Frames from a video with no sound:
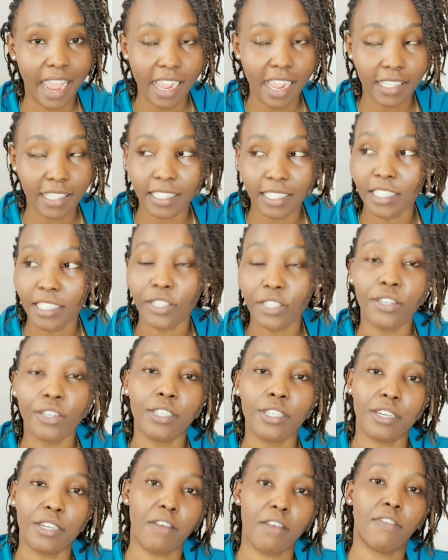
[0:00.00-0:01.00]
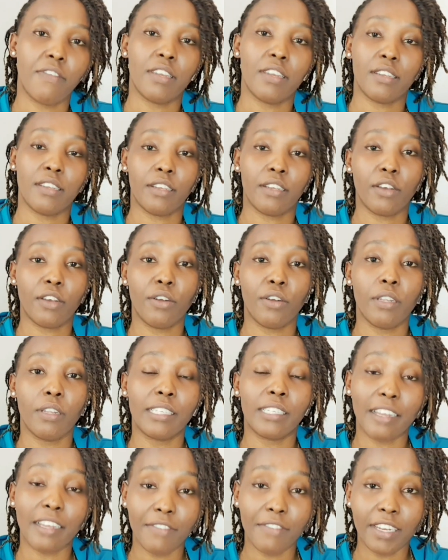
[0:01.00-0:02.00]
agent or
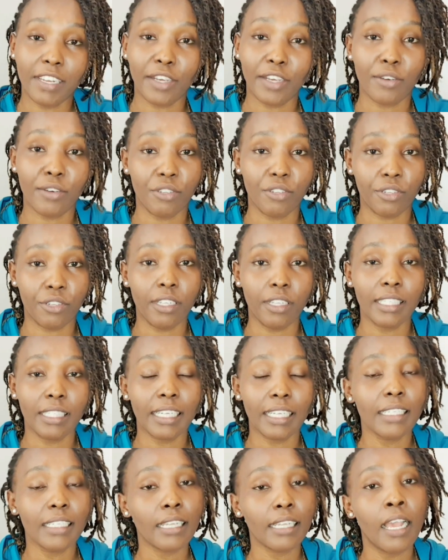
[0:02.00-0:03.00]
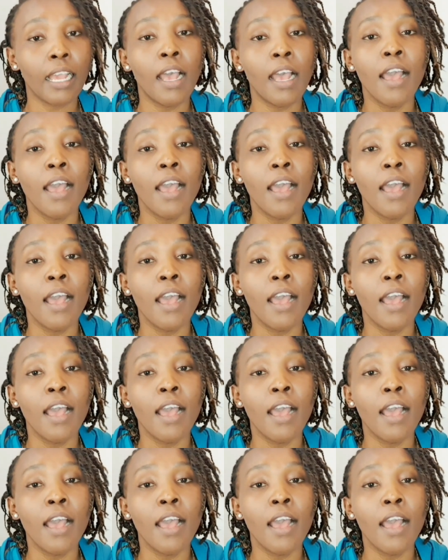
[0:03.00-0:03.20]
traveling consultant.